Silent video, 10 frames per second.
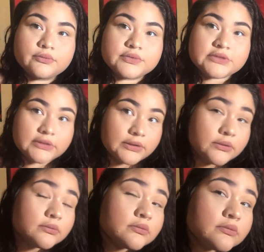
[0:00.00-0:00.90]
See?
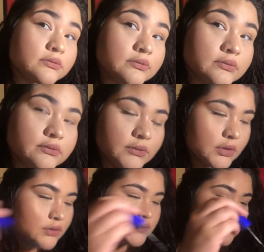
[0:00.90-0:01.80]

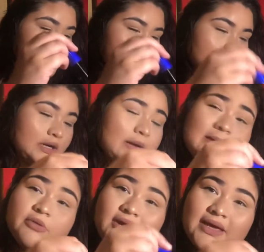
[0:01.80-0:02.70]
Oh, so pretty. I
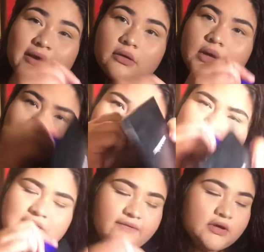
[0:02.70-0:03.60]
am running out. I
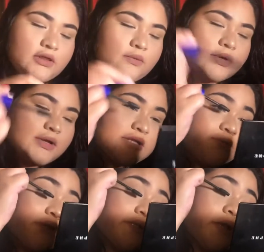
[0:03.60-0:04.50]
do have another one. That's
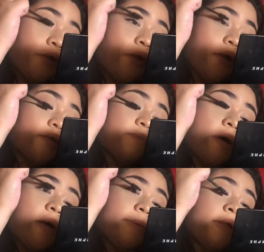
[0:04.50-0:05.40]
why it's like not as
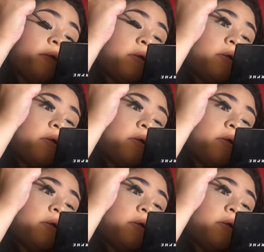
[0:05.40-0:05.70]
popping.